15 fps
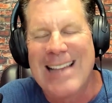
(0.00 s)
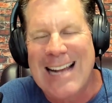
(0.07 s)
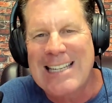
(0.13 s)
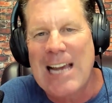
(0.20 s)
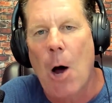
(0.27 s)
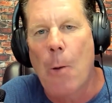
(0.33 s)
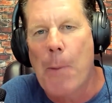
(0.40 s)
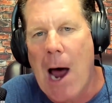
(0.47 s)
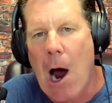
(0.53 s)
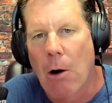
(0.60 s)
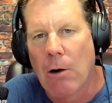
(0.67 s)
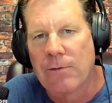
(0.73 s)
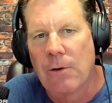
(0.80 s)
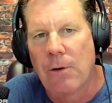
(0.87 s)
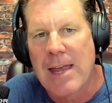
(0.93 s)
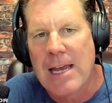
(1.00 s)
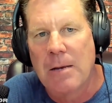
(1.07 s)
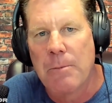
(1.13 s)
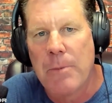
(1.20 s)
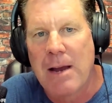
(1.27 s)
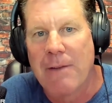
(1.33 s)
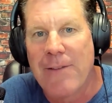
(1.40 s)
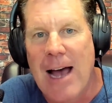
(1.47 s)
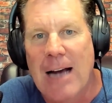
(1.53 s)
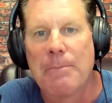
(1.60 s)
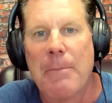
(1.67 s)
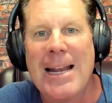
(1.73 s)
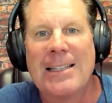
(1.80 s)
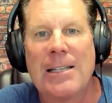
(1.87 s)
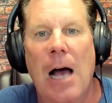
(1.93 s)
That's how powerful they can be. In
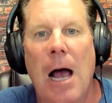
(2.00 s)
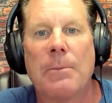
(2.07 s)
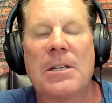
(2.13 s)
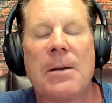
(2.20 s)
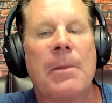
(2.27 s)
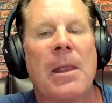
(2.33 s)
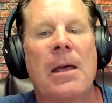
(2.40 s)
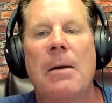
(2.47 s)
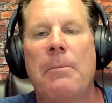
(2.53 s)
fact, many times